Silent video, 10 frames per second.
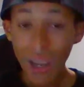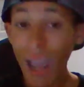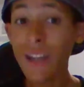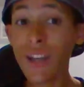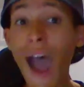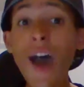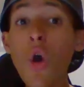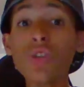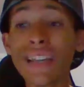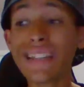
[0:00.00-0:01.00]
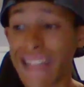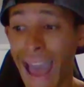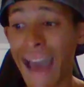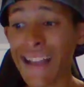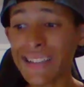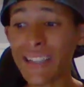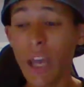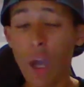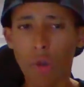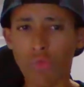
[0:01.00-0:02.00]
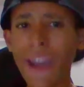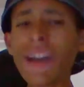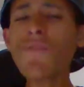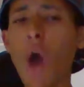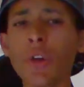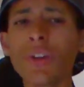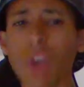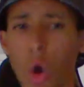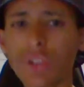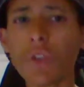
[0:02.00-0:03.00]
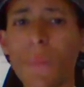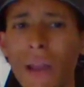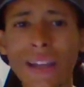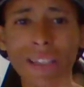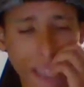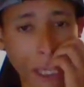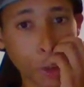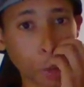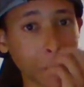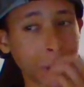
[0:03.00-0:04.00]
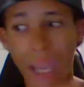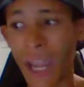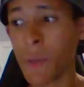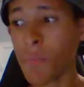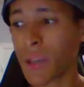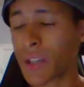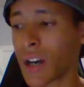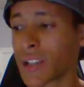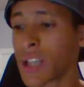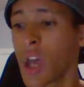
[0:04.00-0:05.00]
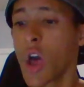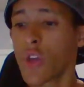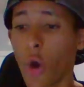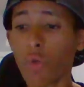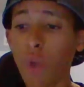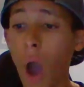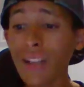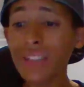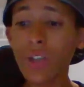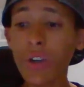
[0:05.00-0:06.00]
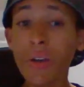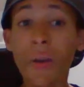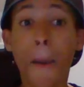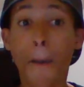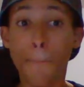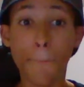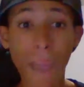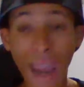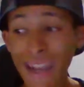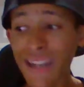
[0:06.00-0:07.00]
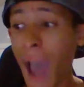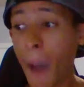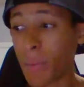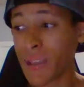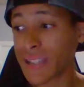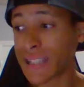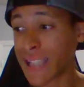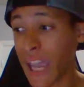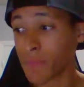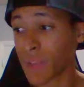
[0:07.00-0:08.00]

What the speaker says: And not only that, Ring of Honor is also playing a dangerous game because the roster may not be the same.